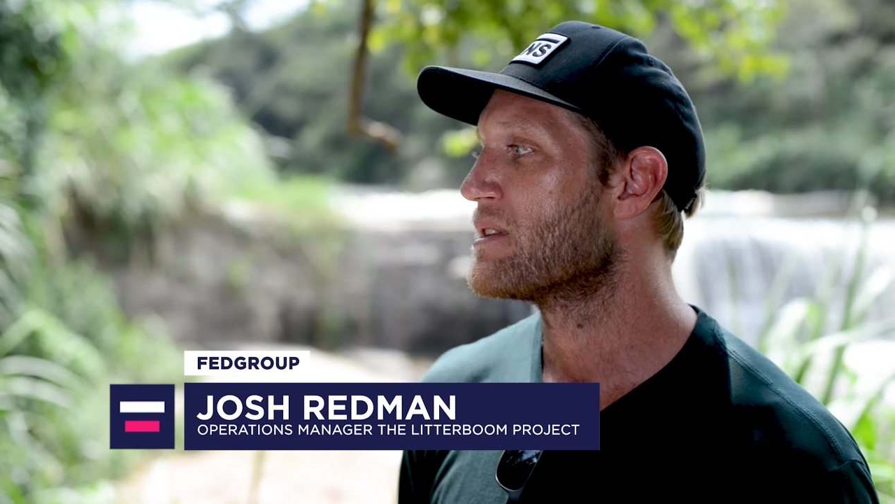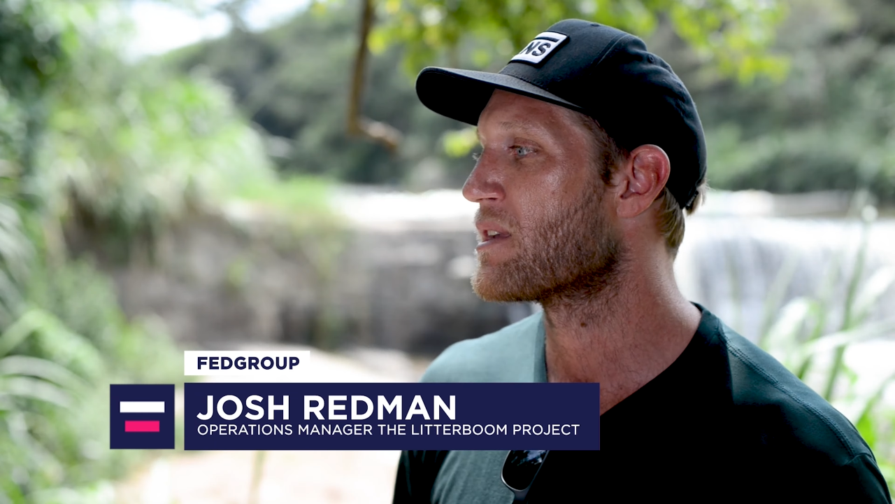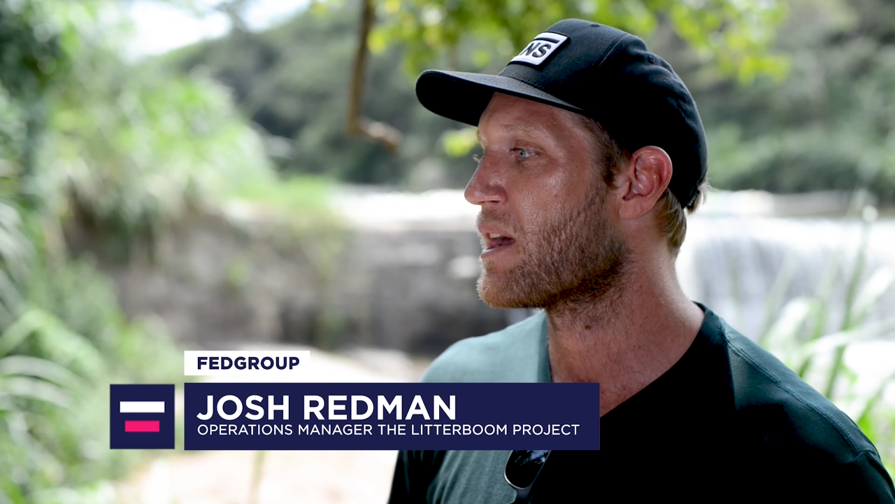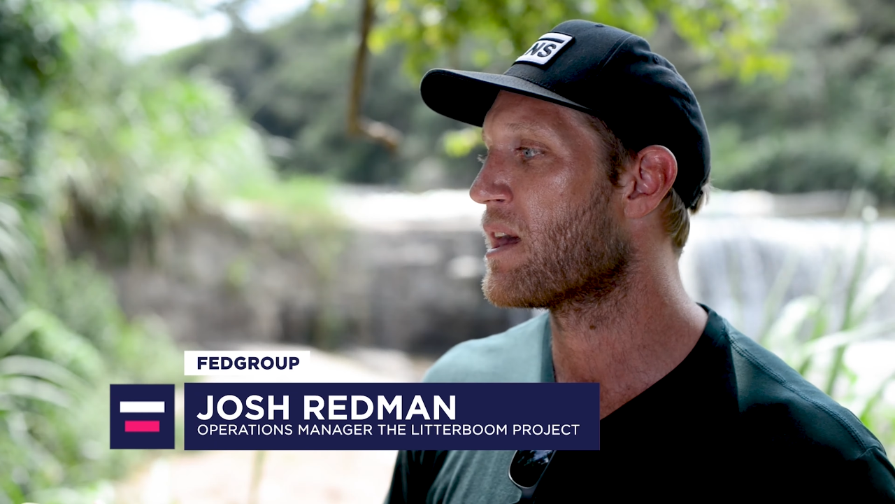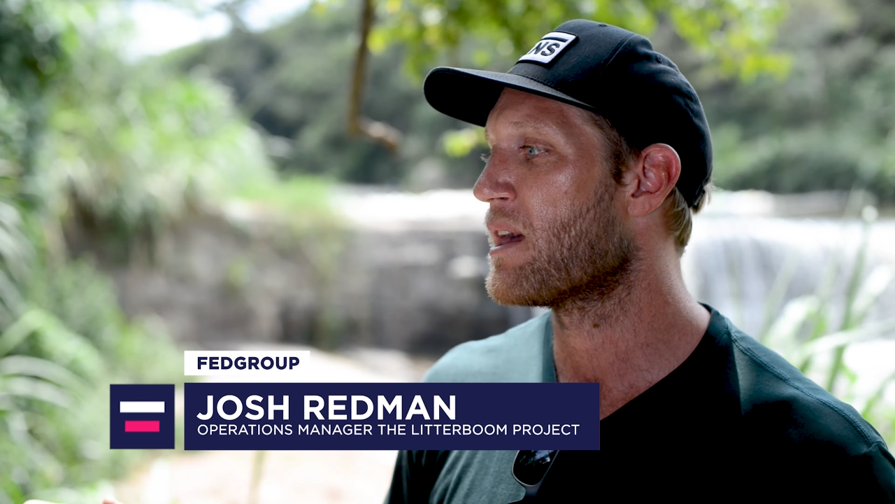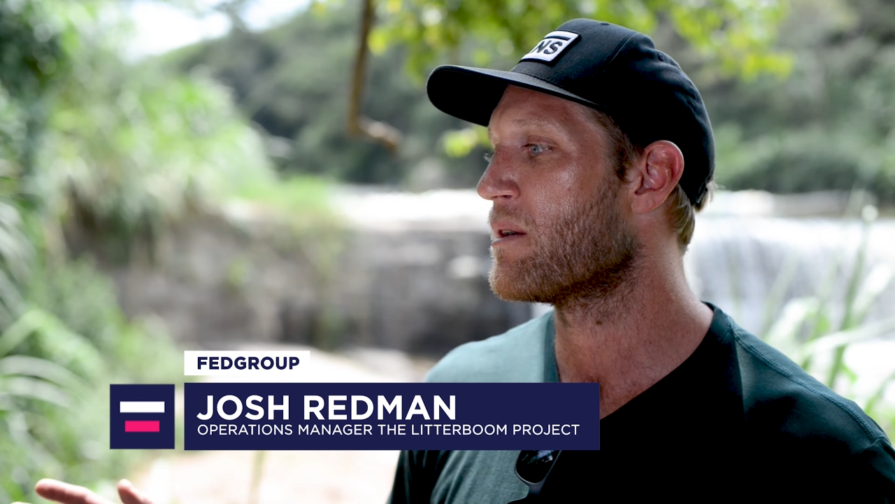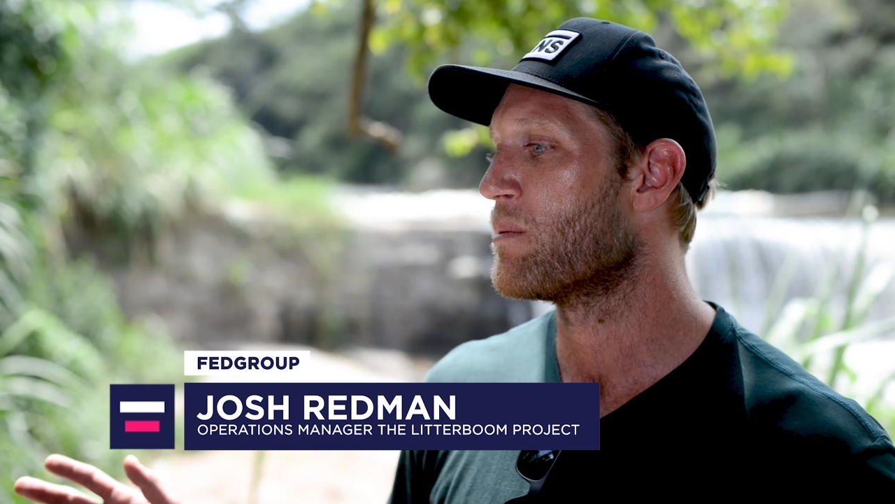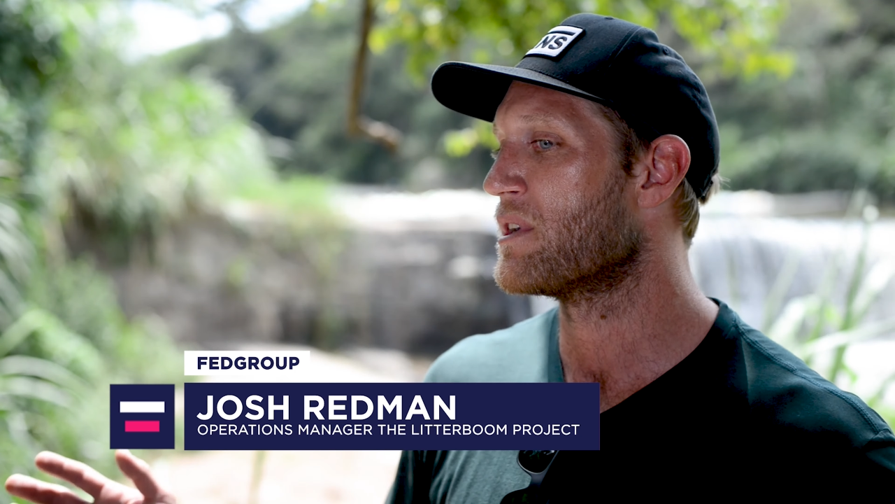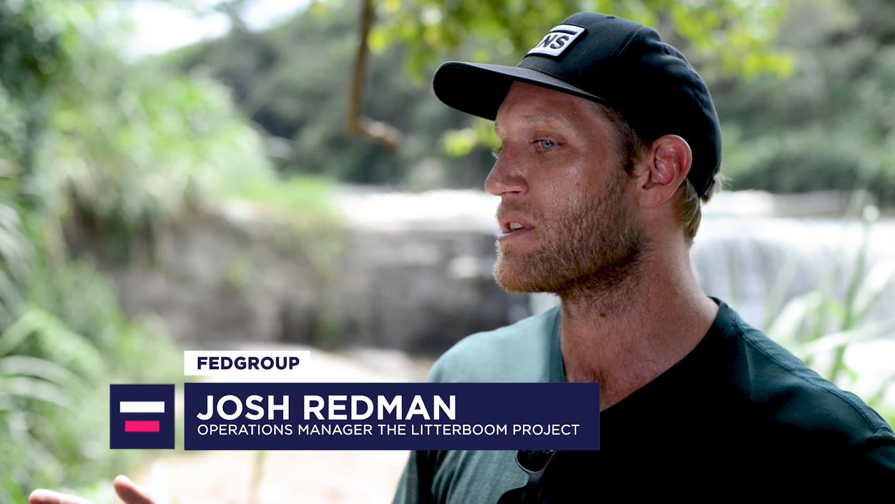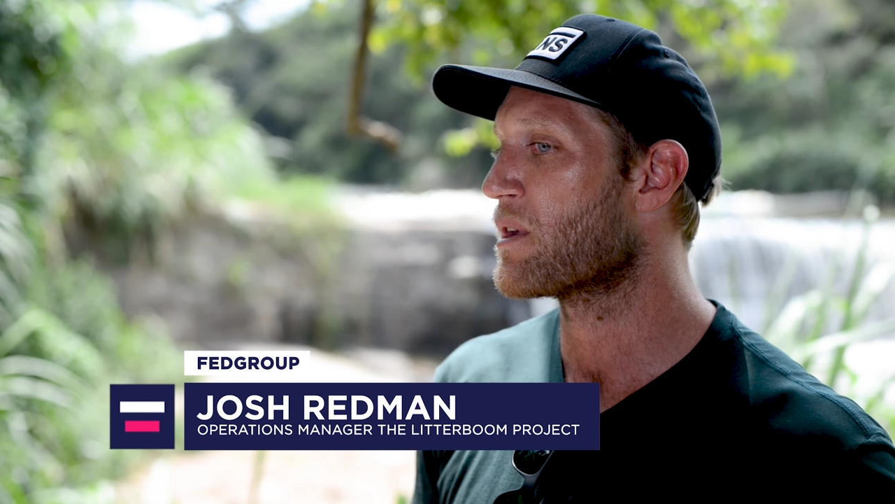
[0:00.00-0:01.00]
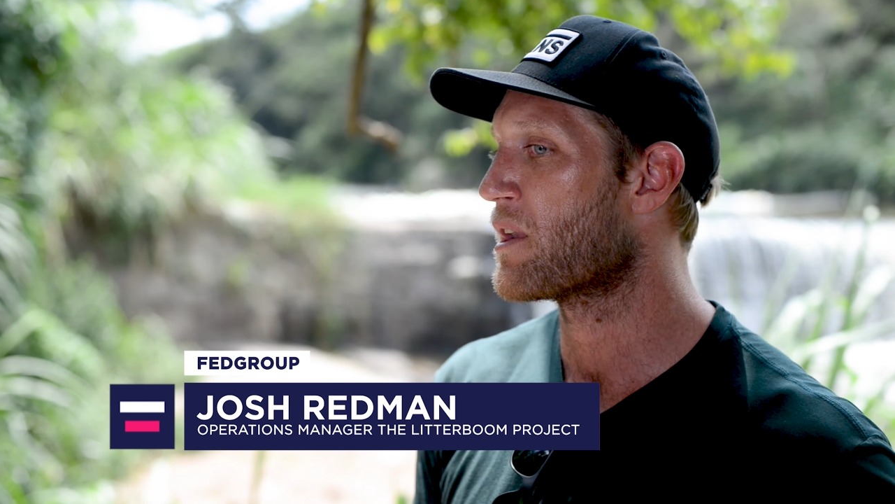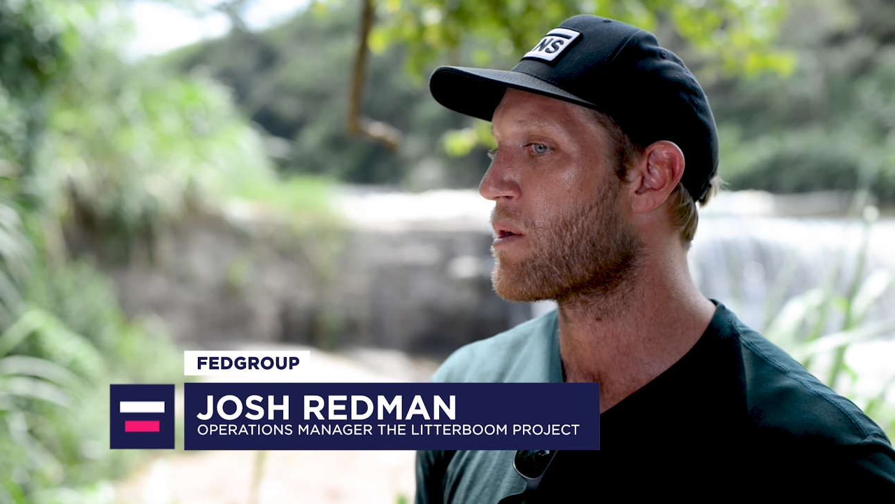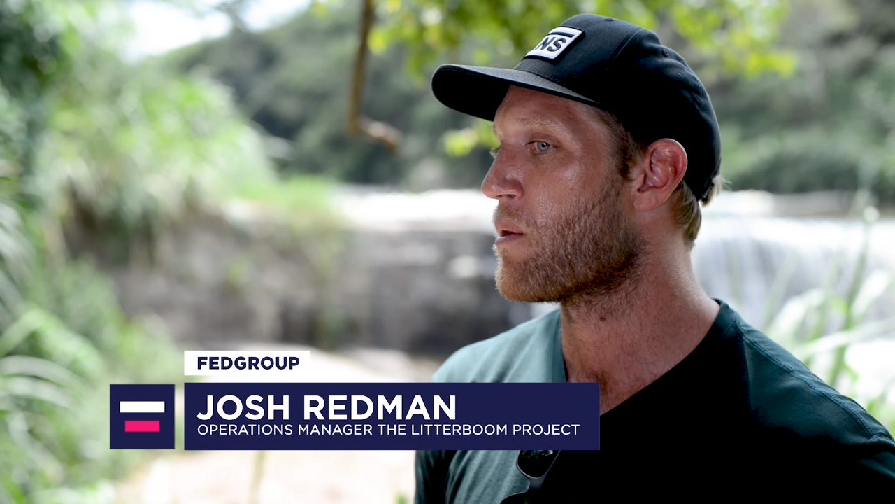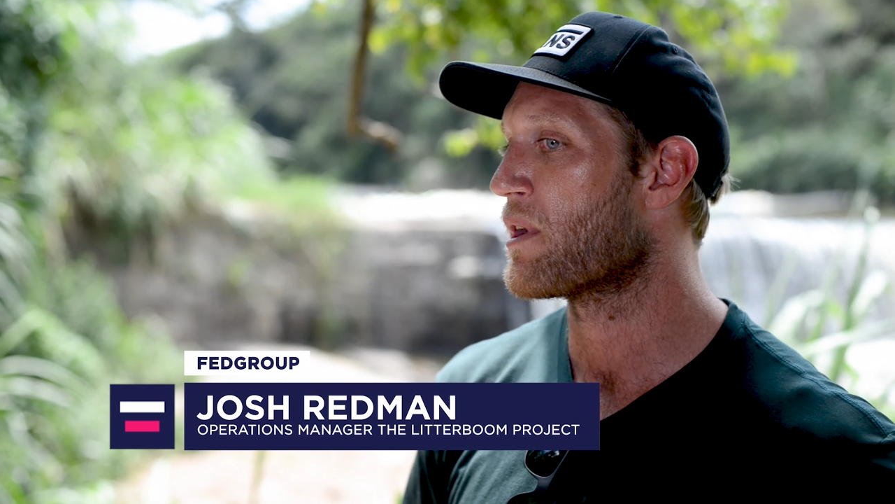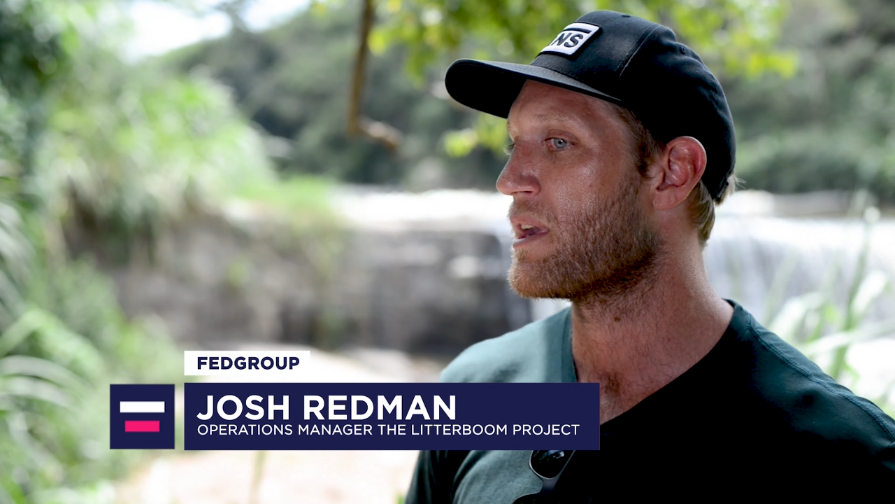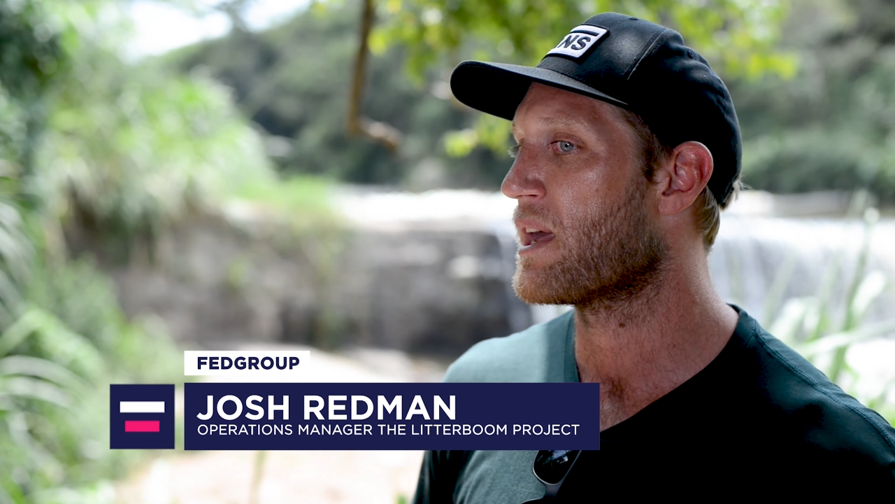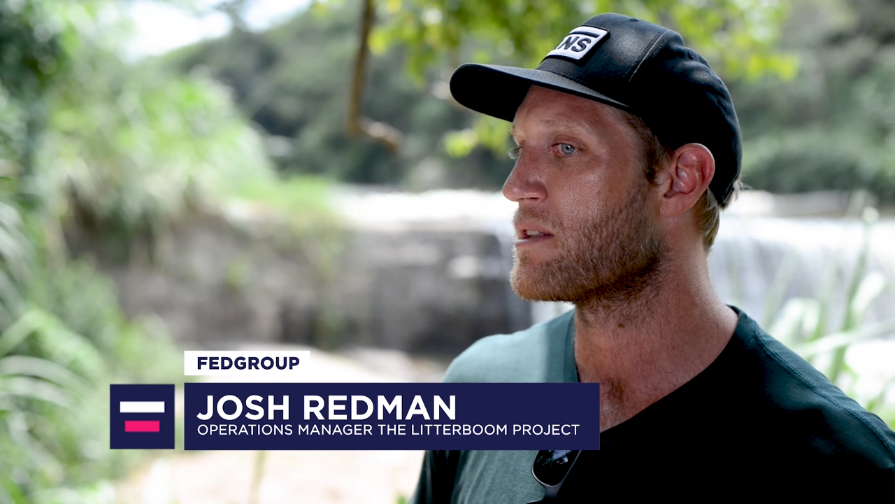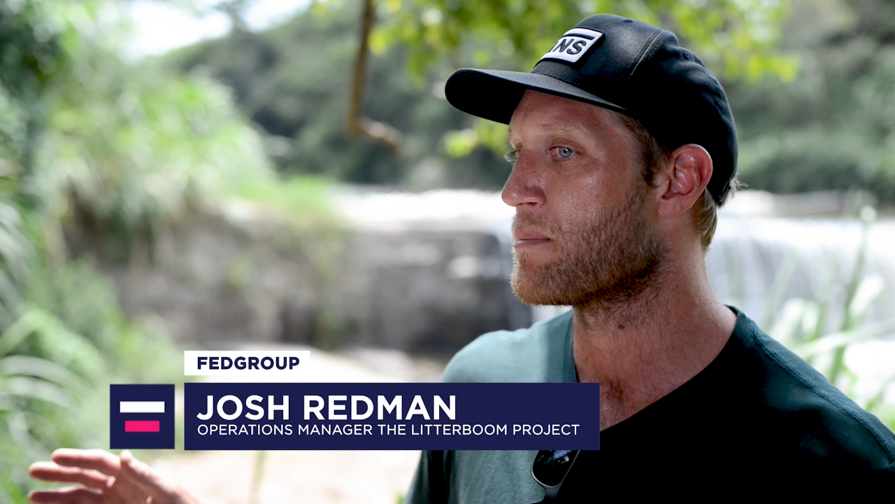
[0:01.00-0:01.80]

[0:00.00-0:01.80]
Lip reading: So we just got to coordinate to